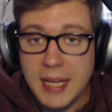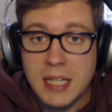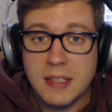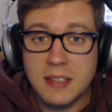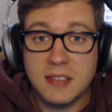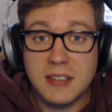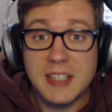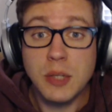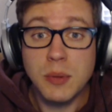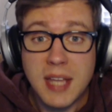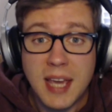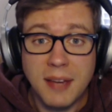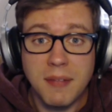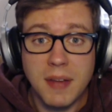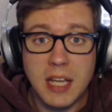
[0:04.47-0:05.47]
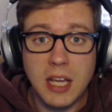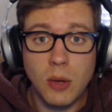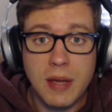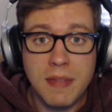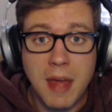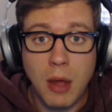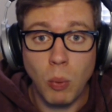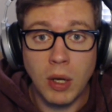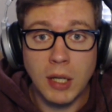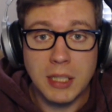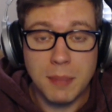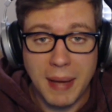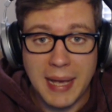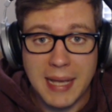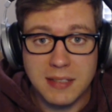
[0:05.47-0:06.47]
This is a unique video in that while in the
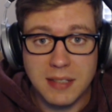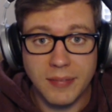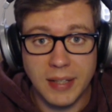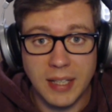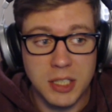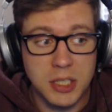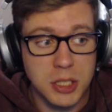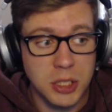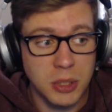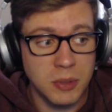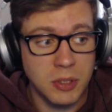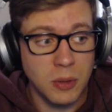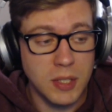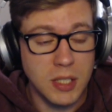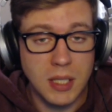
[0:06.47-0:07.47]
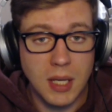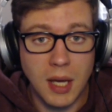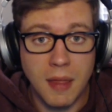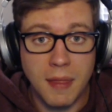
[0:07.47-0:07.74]
past I've kind of just shown you the uh,